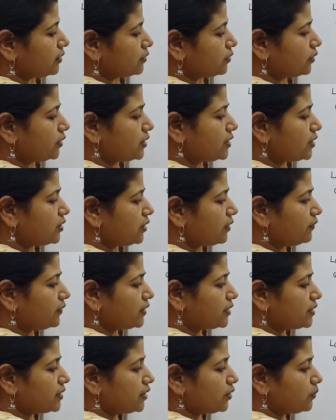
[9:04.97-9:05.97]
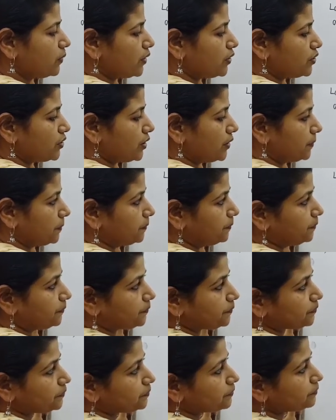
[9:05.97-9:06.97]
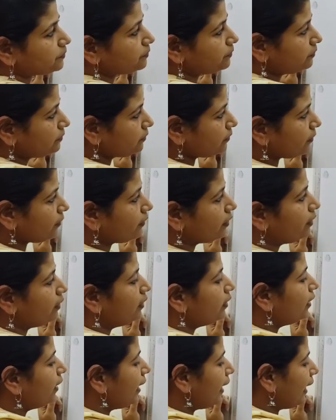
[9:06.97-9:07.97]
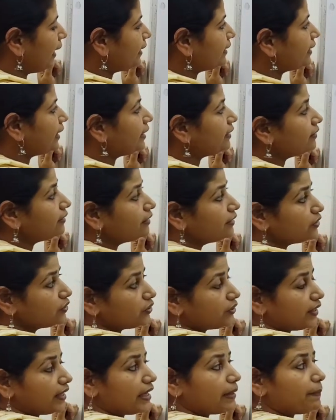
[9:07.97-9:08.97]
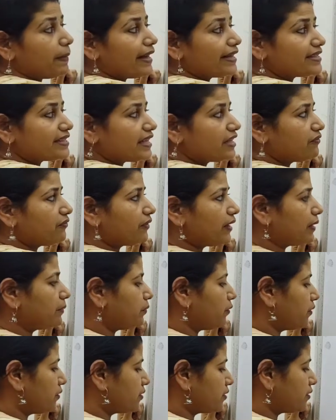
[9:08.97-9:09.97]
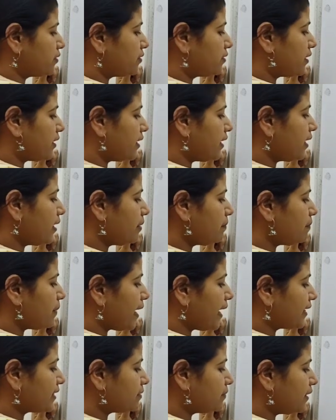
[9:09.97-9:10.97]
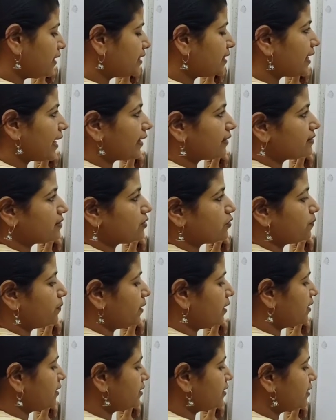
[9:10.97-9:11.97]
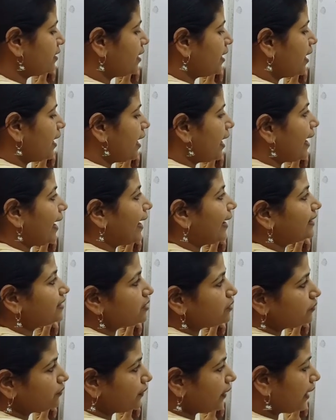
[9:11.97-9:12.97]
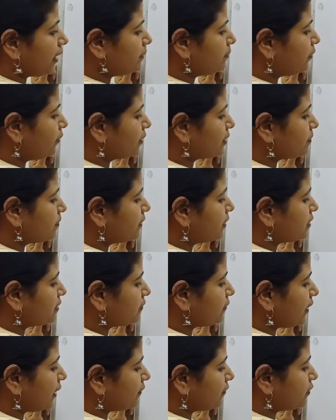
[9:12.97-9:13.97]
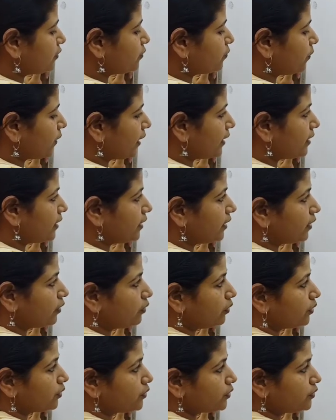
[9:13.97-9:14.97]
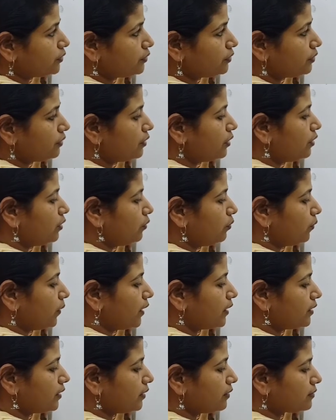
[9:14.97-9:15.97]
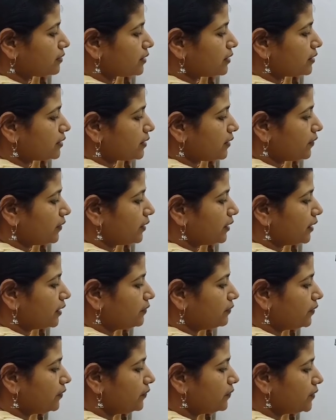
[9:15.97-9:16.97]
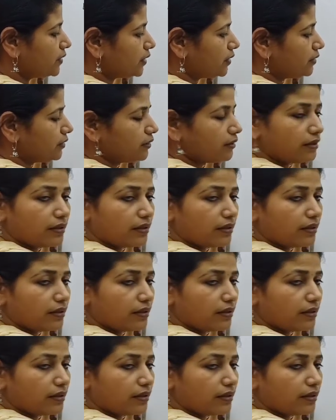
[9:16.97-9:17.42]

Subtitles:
So this is your first equation. And then 3 bats and 5 balls. 3 bats means x rupees and 5 balls means 5 into y equal to 1,750.